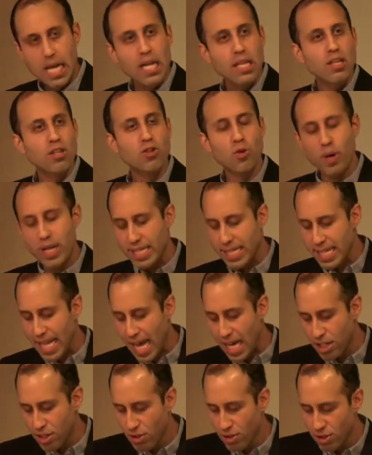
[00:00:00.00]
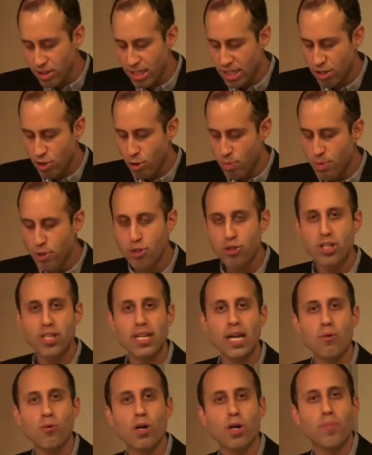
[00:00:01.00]
The transnational distribution
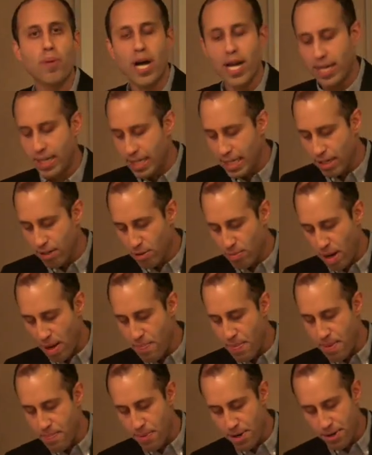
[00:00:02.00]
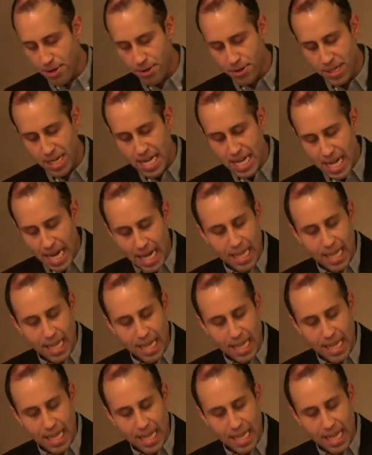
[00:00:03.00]
network pioneered by Bembaron